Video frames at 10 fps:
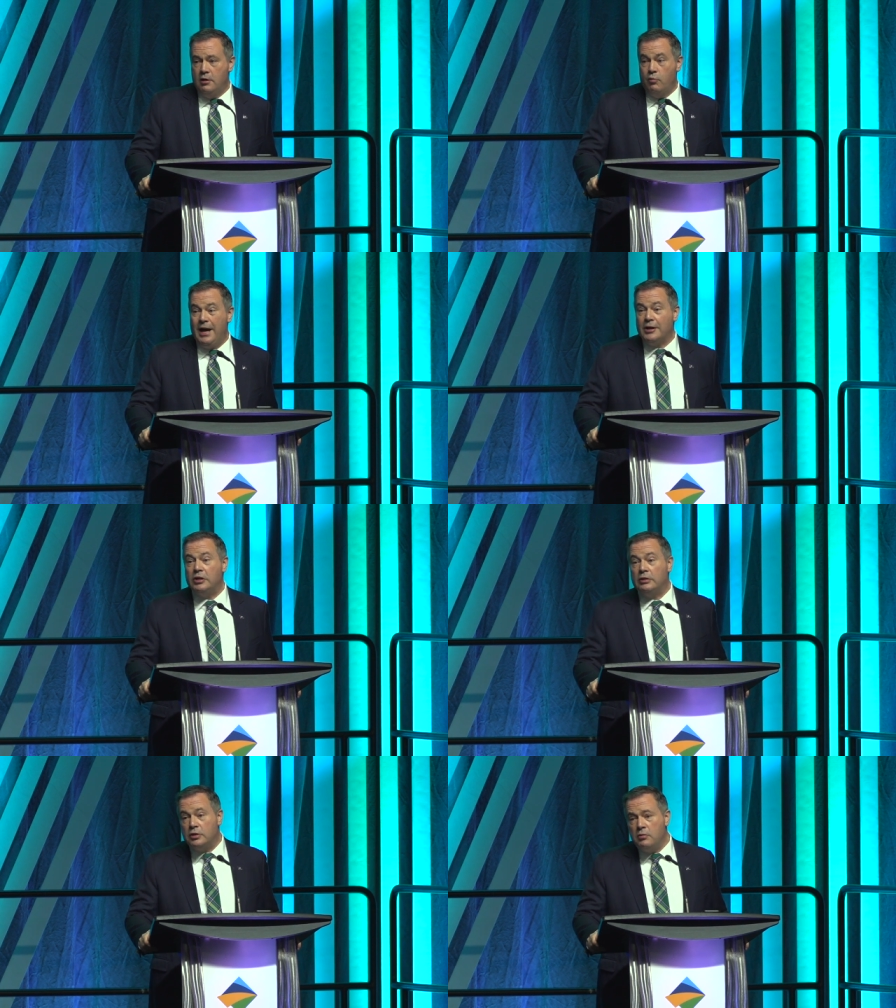We
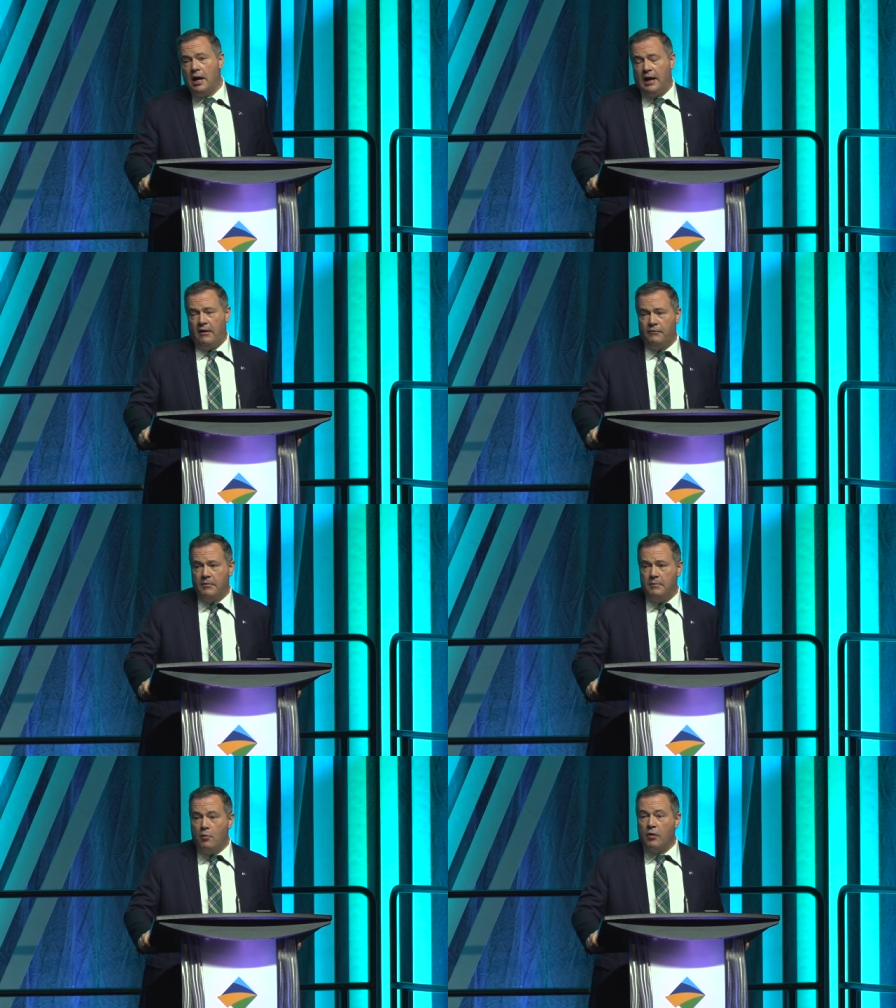actually do have
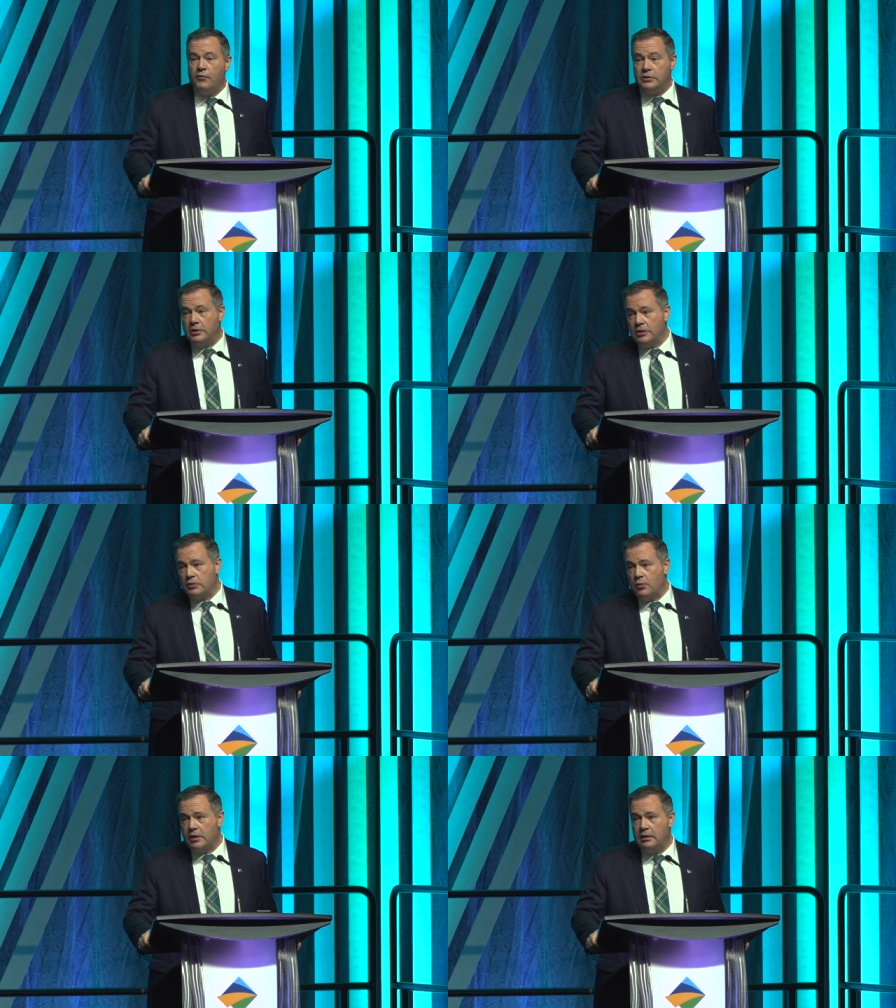more
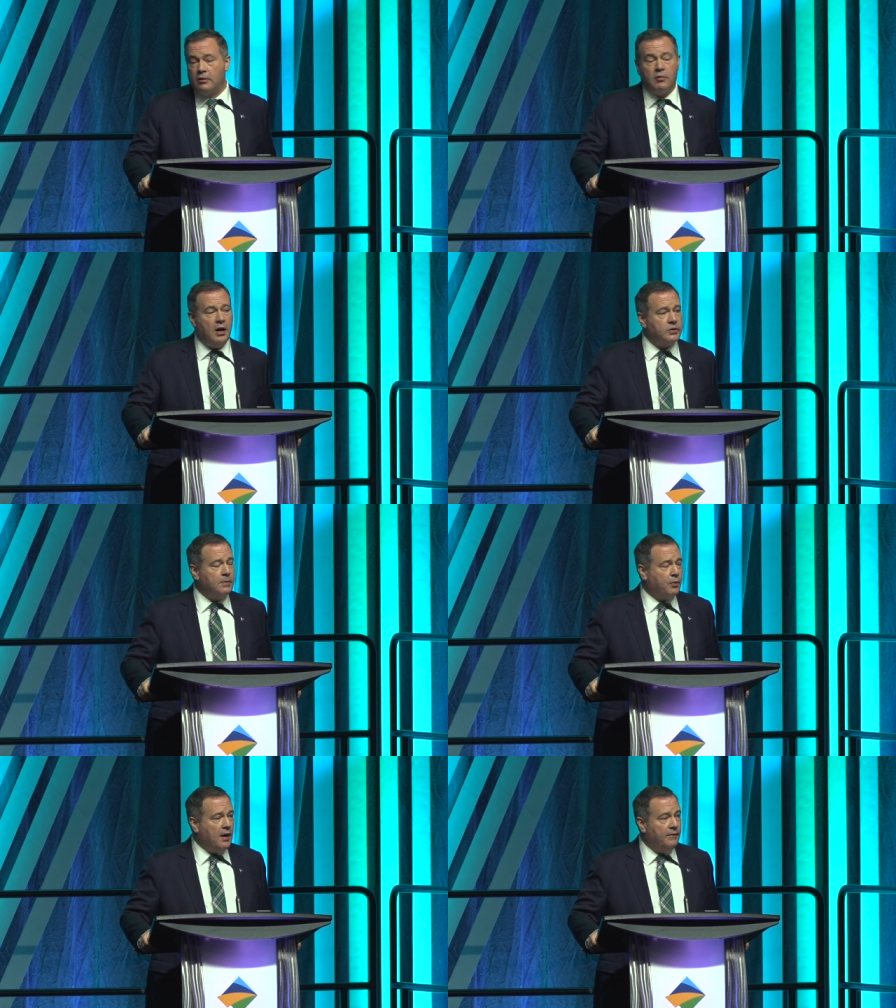physicians working across
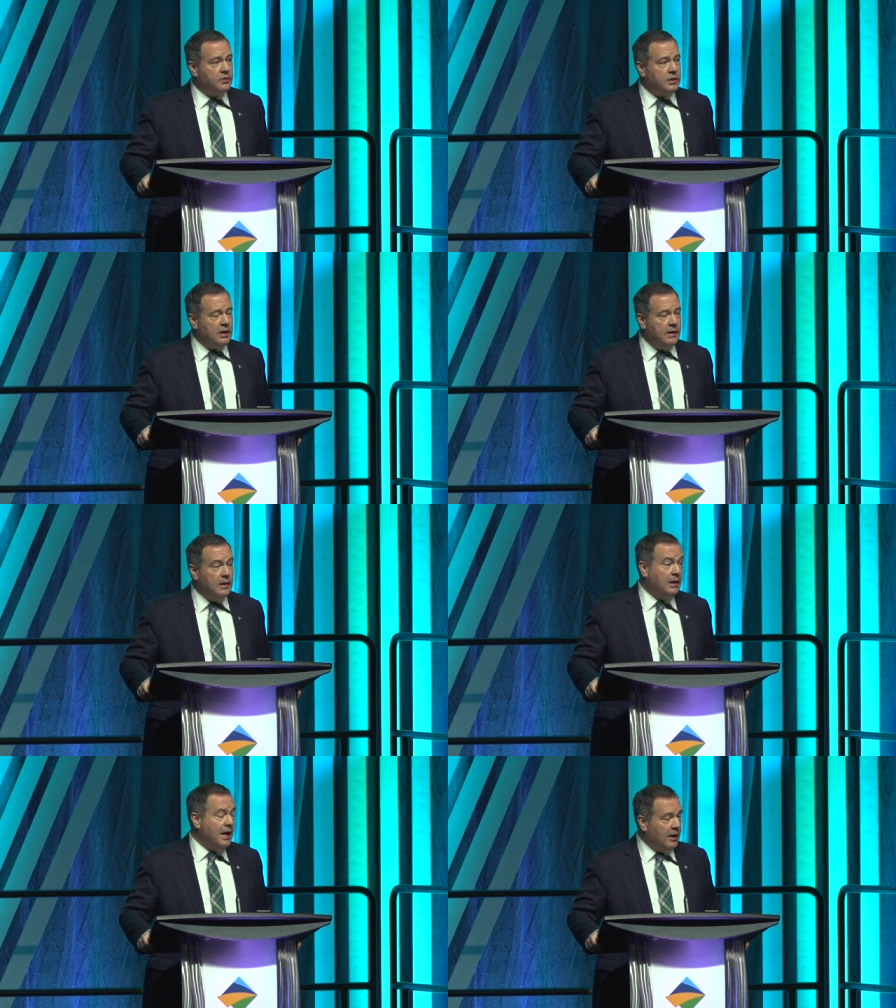the province today
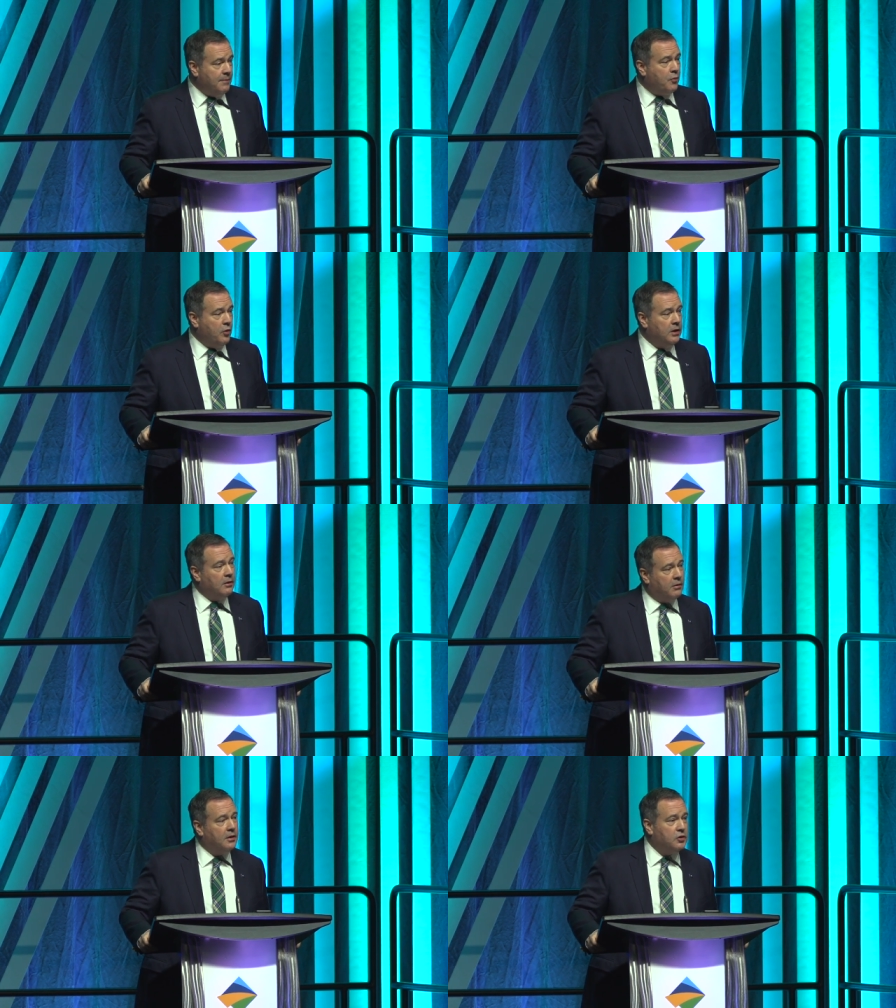than at any point
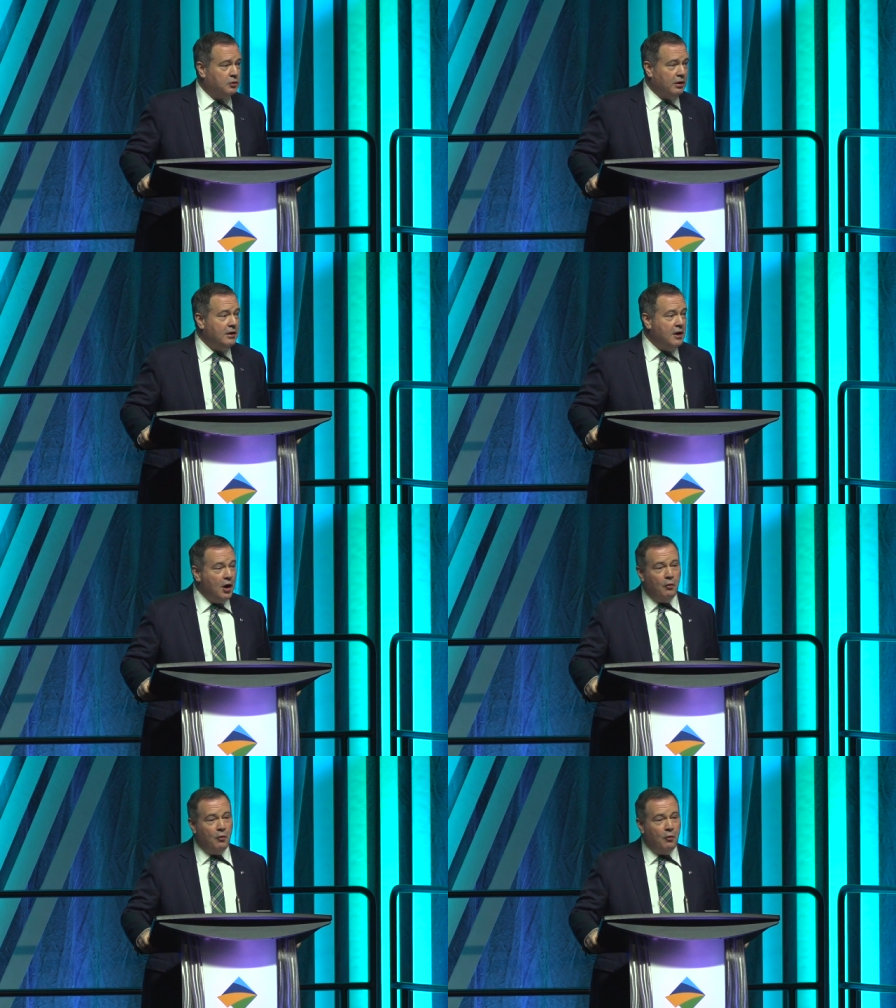in our history.